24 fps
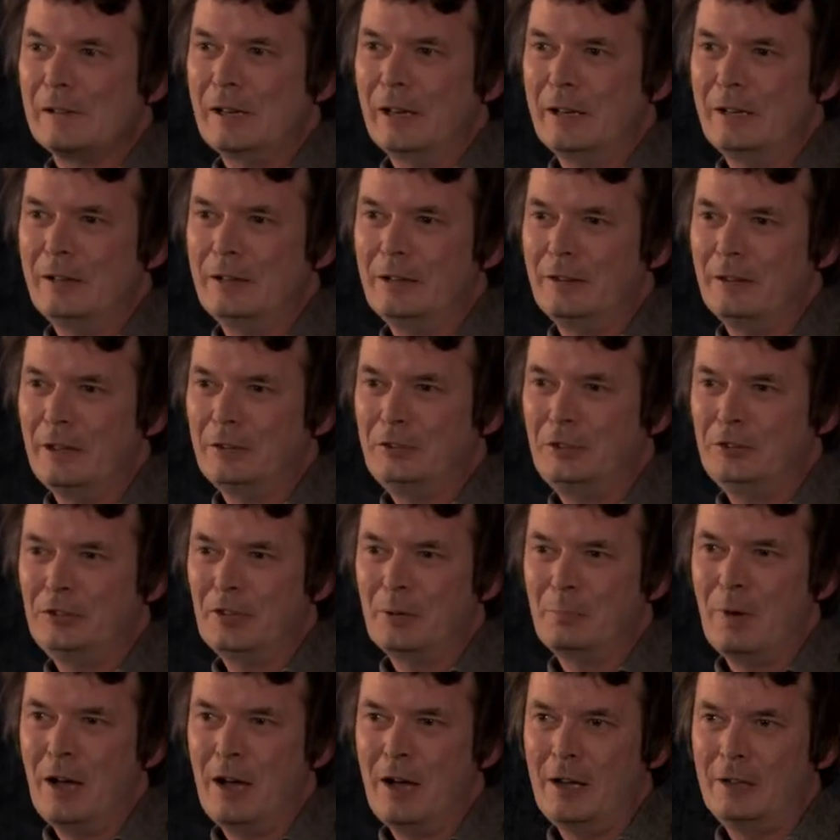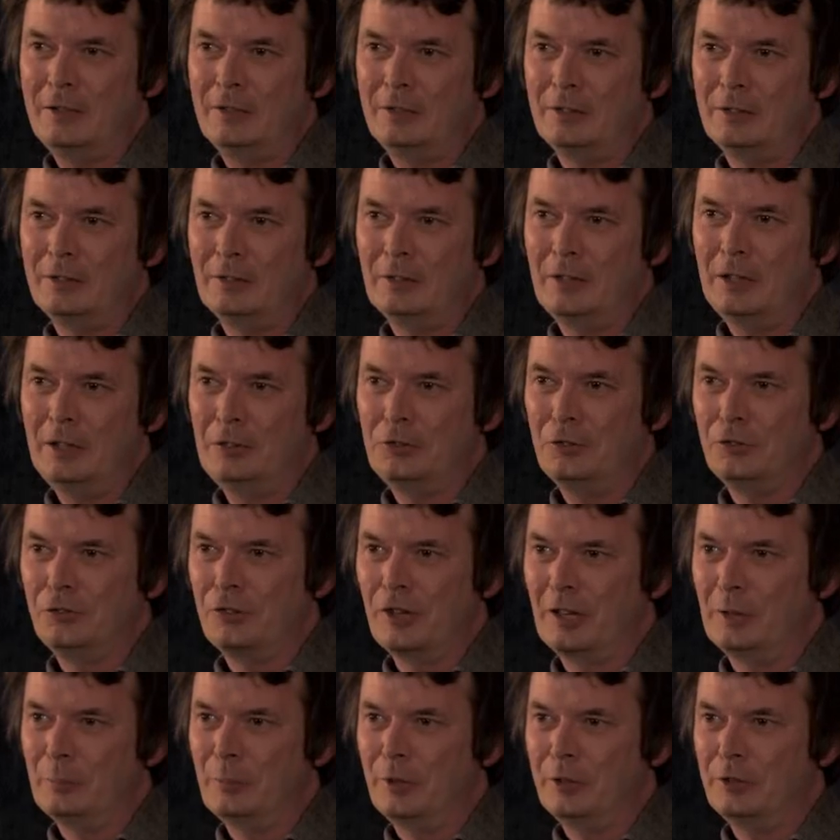And this is a man, ladies and
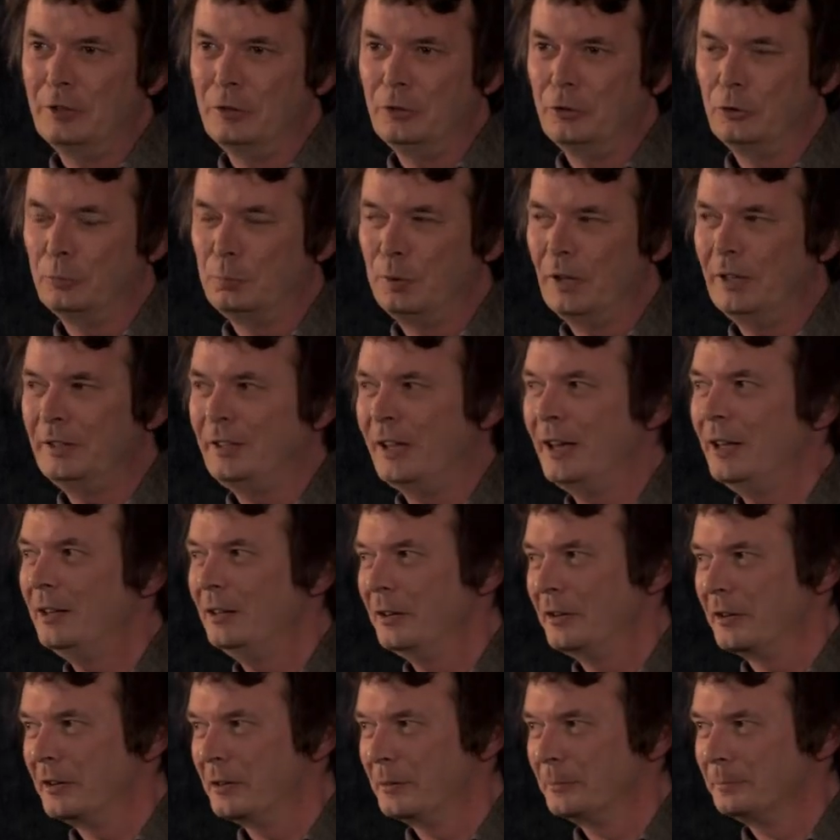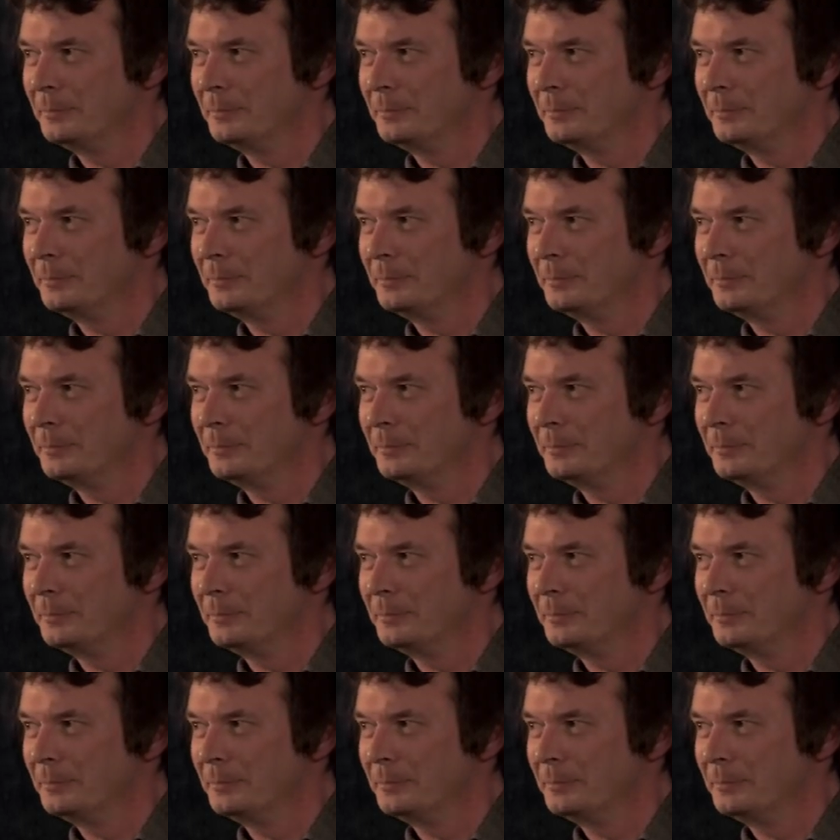gentlemen, who's played Hitler.